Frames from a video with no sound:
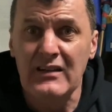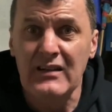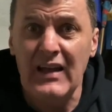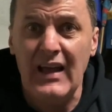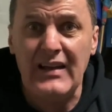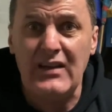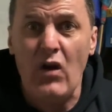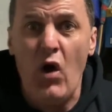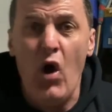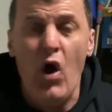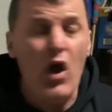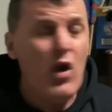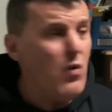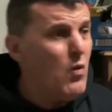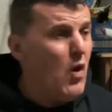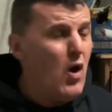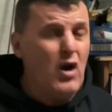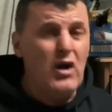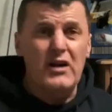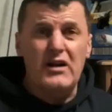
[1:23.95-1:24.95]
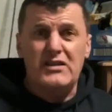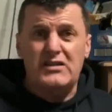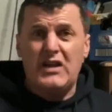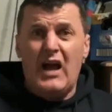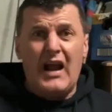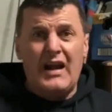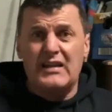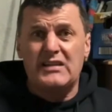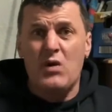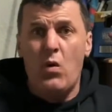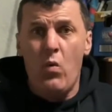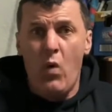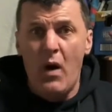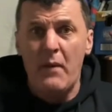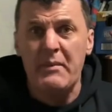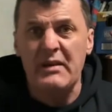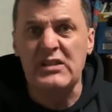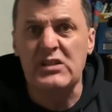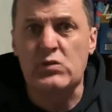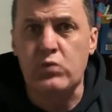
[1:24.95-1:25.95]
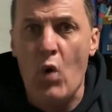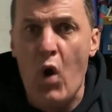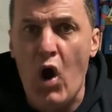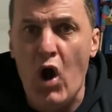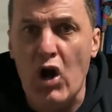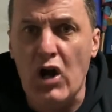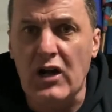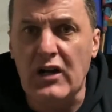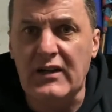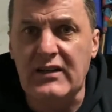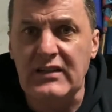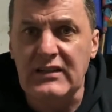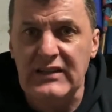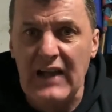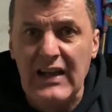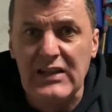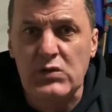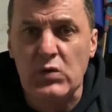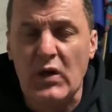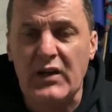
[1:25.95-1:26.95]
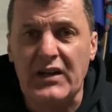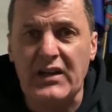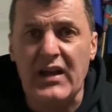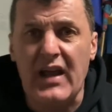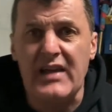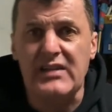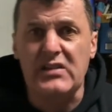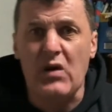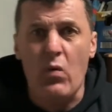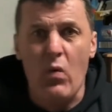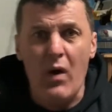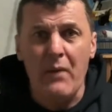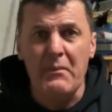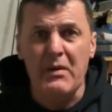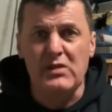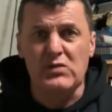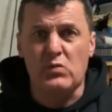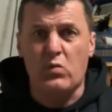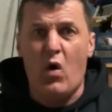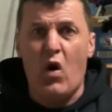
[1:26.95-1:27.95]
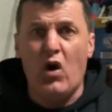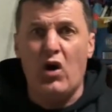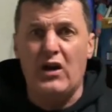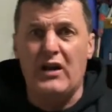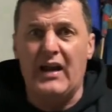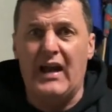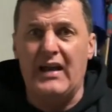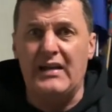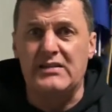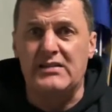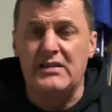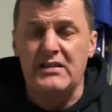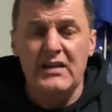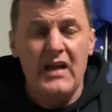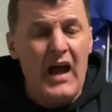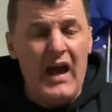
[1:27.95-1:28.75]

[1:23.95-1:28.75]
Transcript: Like the whole world is gone. It's a woman's world. That's what it is. A woman's world, lads.